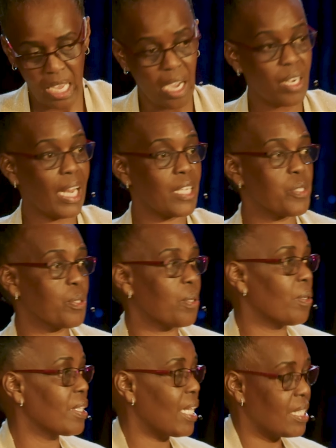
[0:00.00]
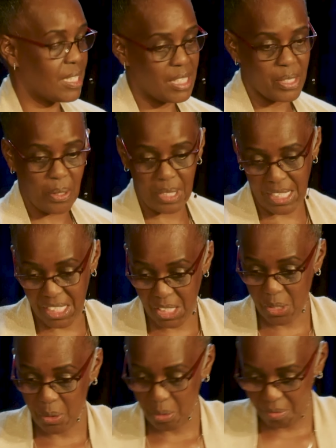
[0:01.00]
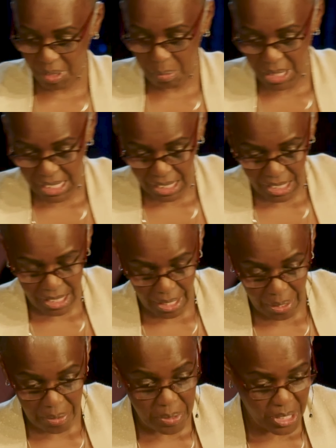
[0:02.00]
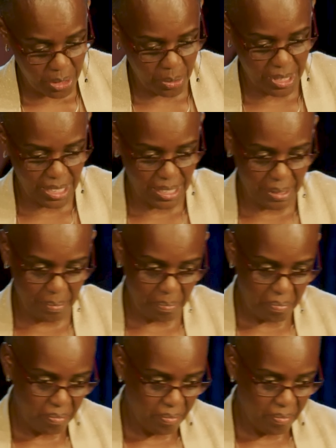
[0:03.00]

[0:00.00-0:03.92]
I'd like to call that season the season of limited resources.